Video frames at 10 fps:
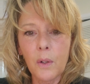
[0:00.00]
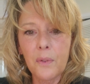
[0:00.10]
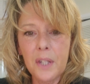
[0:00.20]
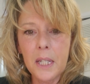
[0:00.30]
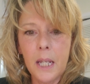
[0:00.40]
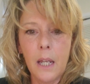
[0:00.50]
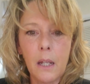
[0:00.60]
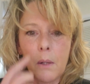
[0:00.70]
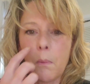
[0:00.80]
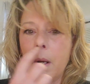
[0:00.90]
of
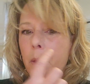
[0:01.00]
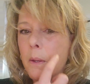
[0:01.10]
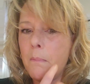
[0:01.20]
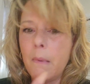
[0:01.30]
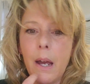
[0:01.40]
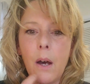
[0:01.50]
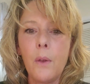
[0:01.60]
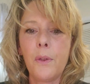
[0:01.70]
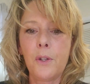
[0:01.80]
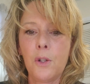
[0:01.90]
skin around the
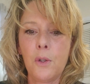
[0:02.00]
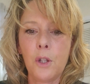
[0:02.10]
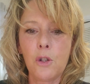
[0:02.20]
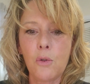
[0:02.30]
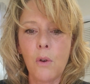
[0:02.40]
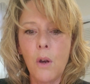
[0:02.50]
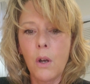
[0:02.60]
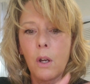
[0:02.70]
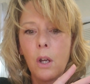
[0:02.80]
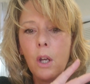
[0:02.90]
mouth to the trunk
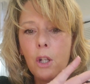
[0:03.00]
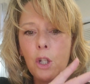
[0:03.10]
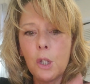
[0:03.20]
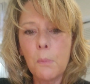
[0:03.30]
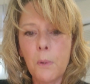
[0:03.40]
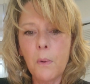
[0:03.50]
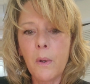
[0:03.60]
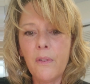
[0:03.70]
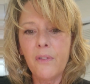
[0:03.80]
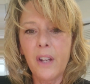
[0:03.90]
to the
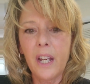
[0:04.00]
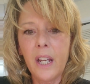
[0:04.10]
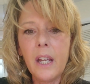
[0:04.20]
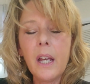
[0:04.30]
periphery?